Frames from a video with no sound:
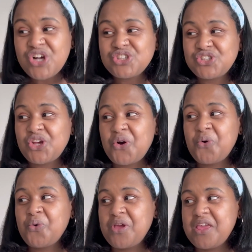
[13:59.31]

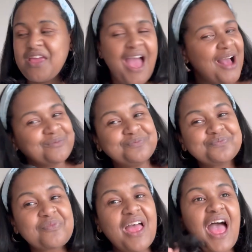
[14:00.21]
So yeah,
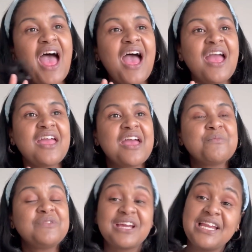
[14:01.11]
I
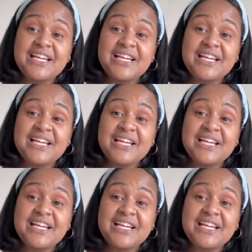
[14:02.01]
am really